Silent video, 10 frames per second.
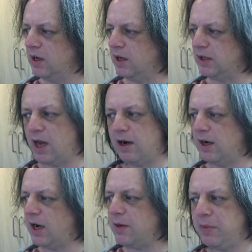and that
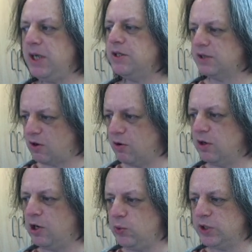led me to the
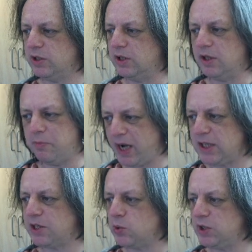conclusion that the
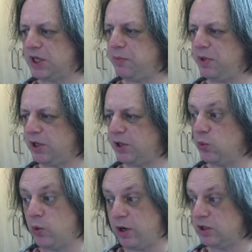Mexico CPU
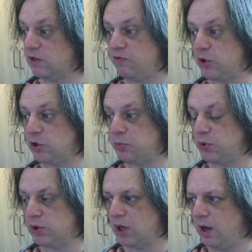works at first
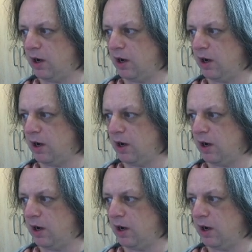boot.